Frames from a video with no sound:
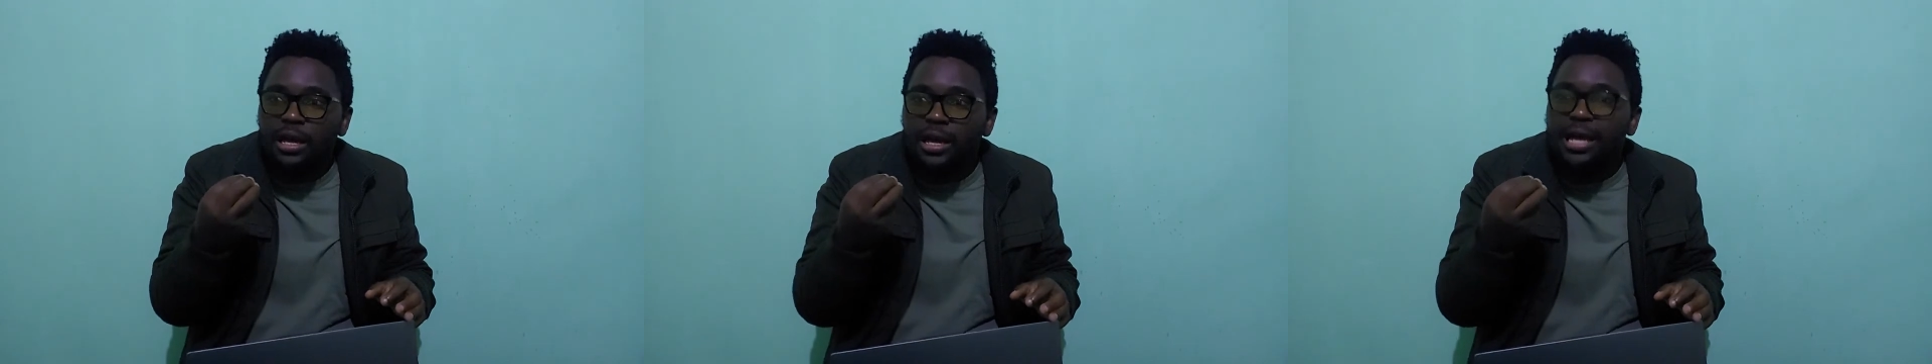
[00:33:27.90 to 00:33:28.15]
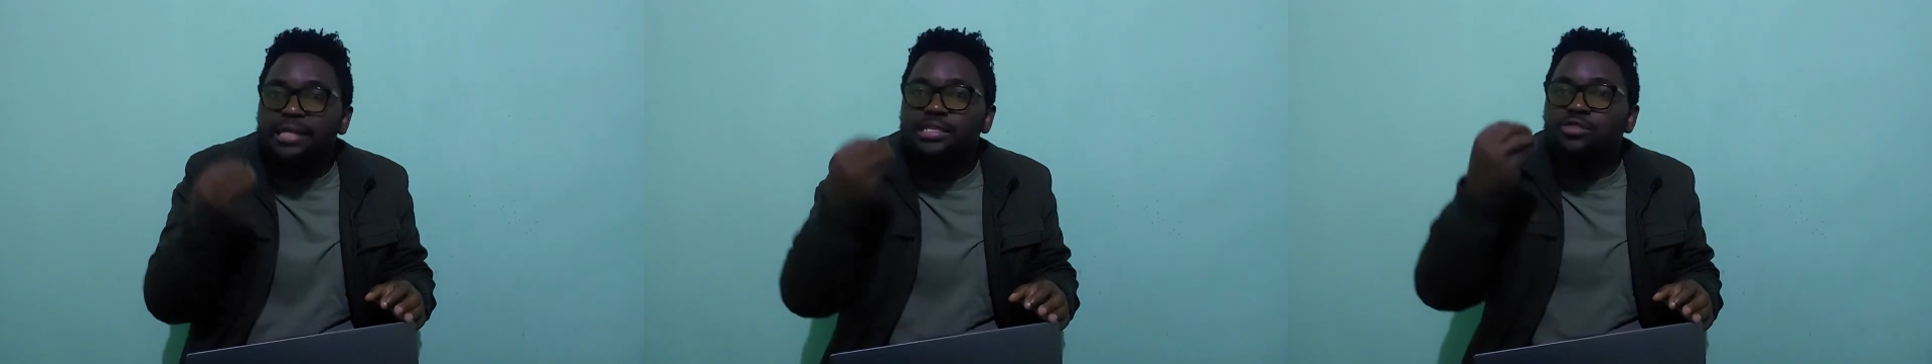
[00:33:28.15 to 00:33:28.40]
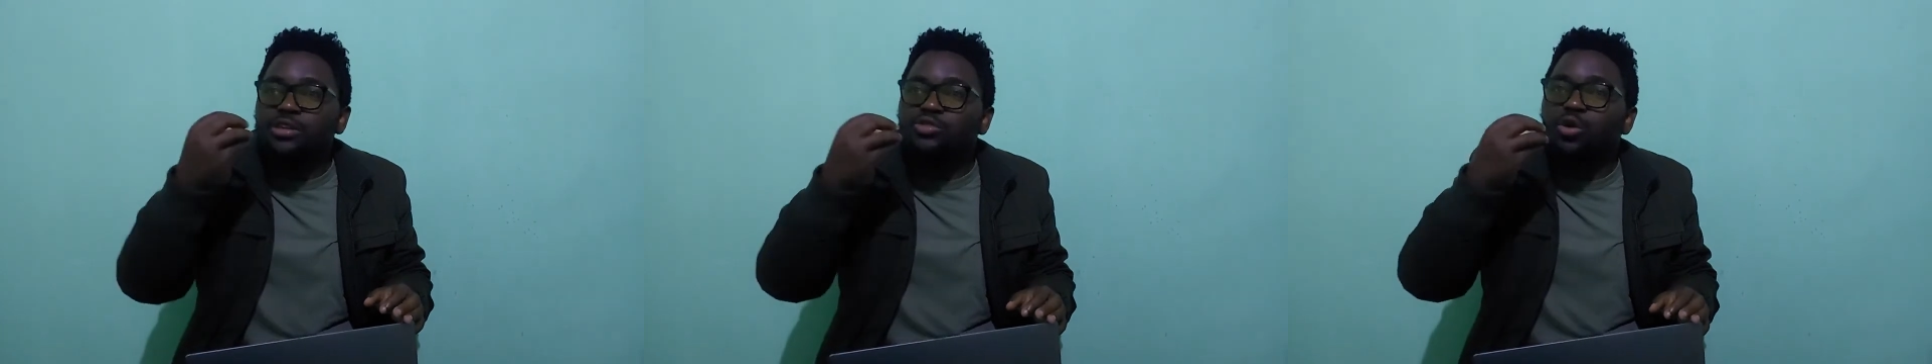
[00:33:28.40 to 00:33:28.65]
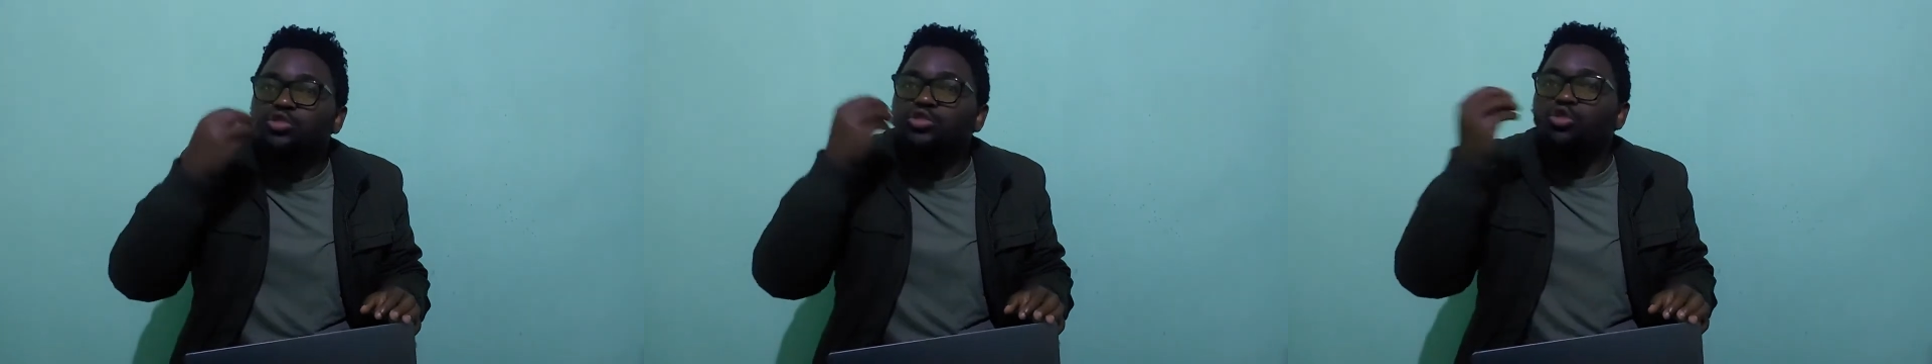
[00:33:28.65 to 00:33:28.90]
Hence it was
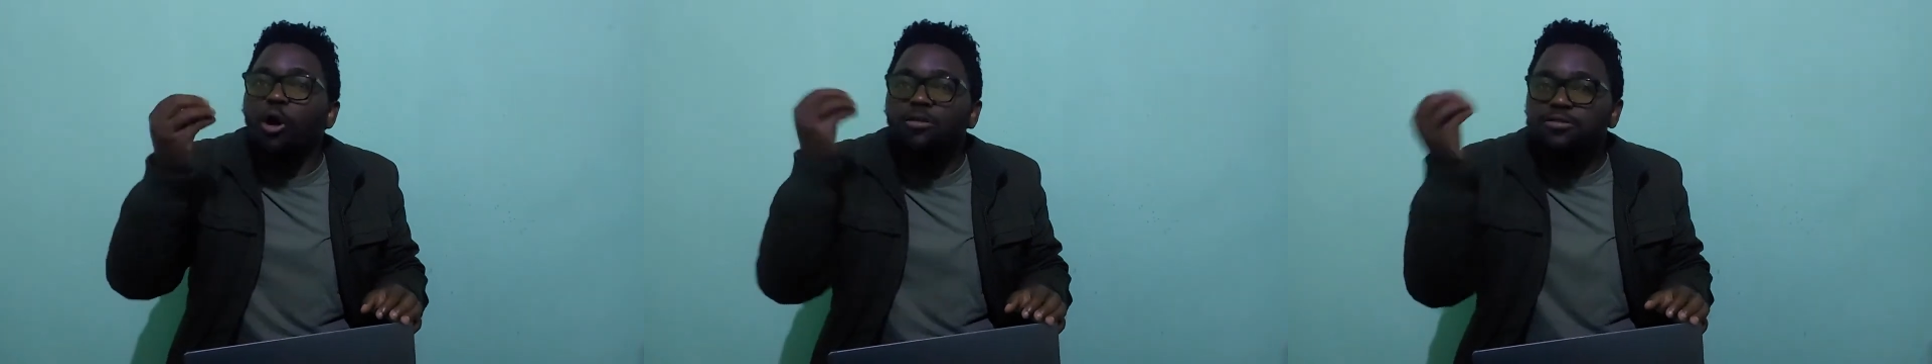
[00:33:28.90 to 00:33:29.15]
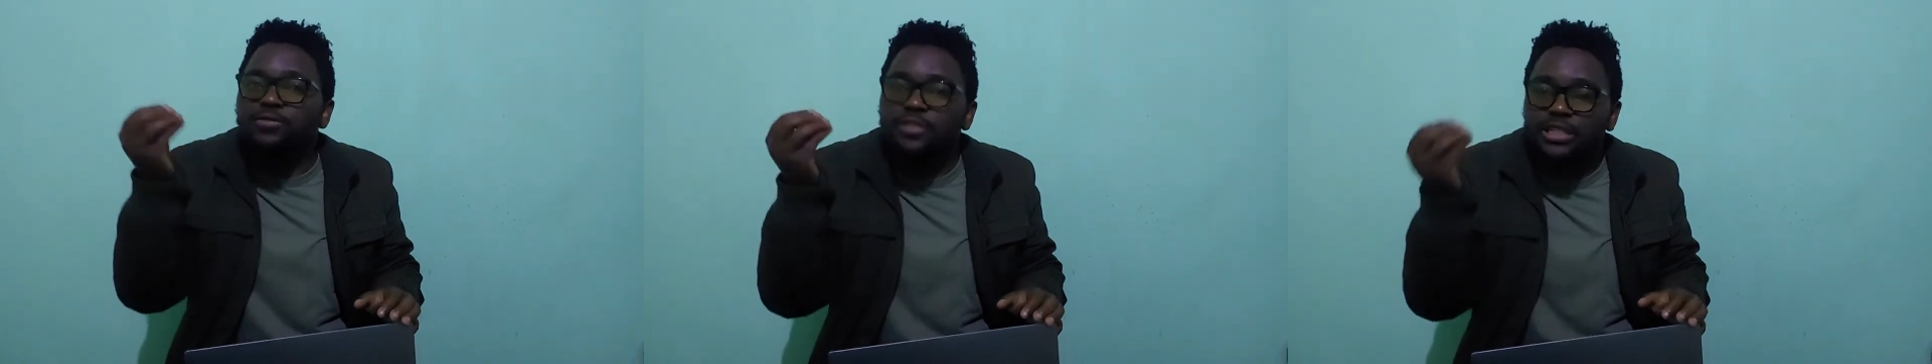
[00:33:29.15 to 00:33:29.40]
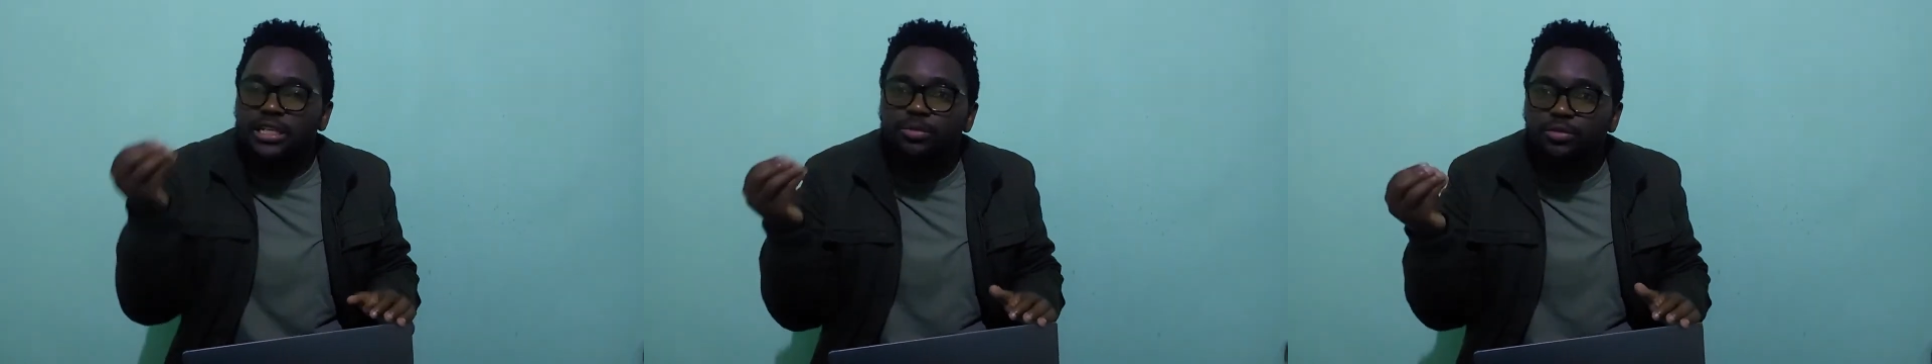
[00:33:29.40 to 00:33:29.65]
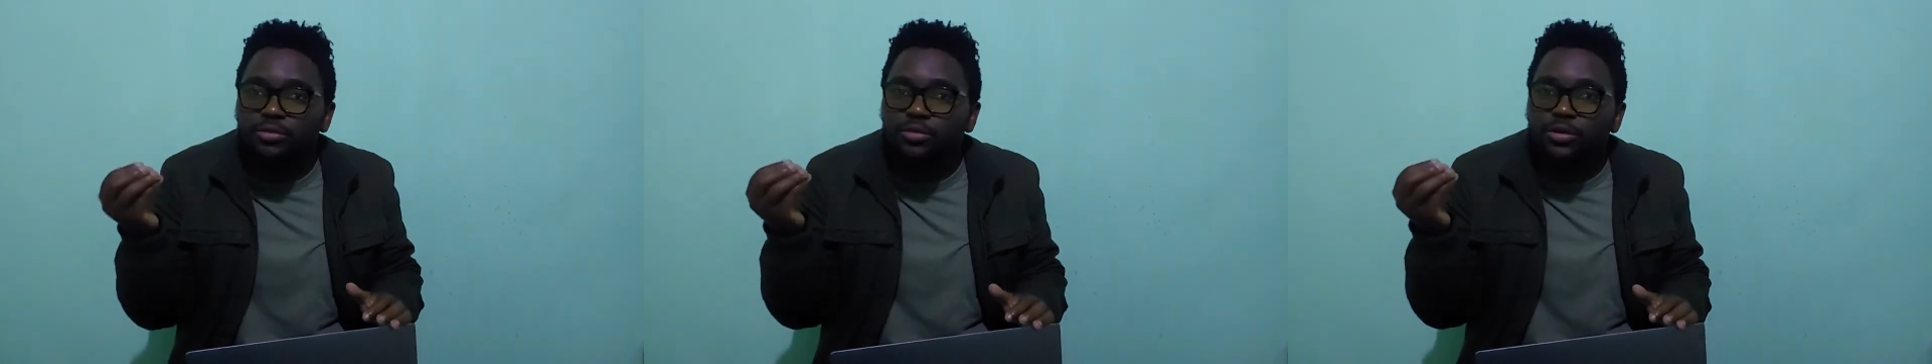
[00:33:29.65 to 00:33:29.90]
called kof in
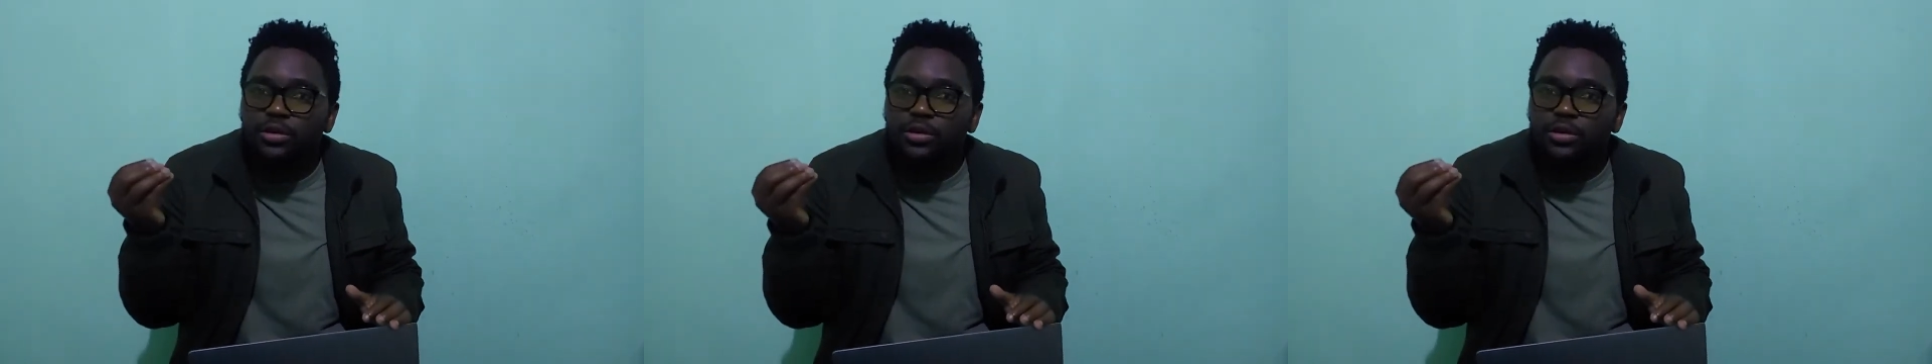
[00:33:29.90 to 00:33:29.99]
Hebrew.